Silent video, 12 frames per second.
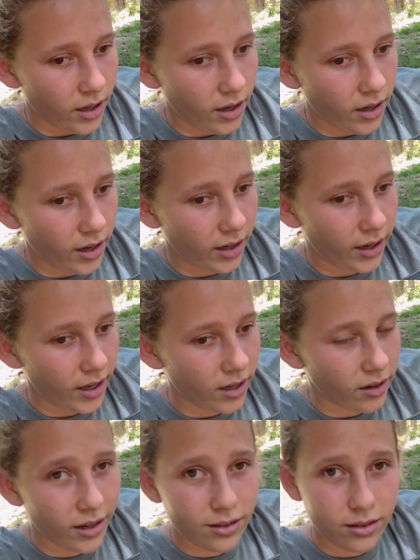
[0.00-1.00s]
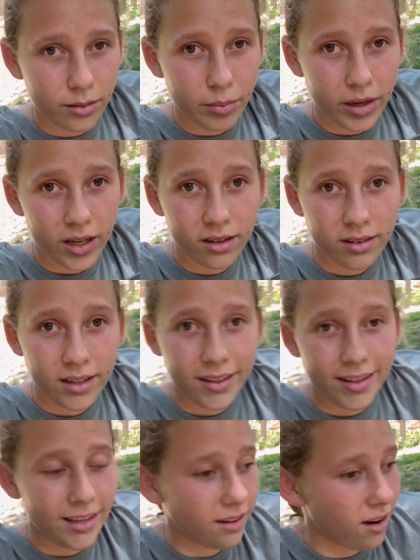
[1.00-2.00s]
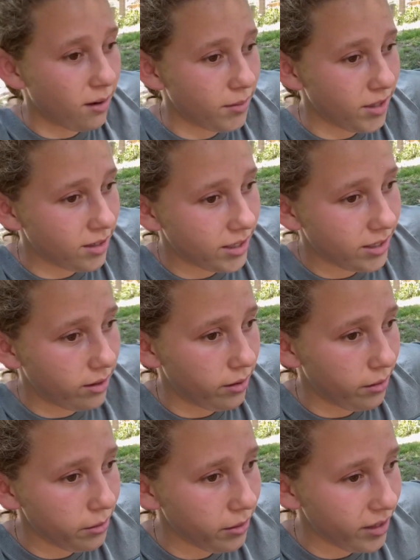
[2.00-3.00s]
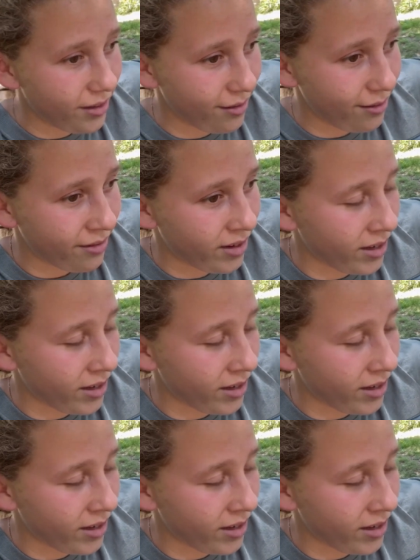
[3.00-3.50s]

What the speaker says: I'd like your guys' opinions in the comments too. If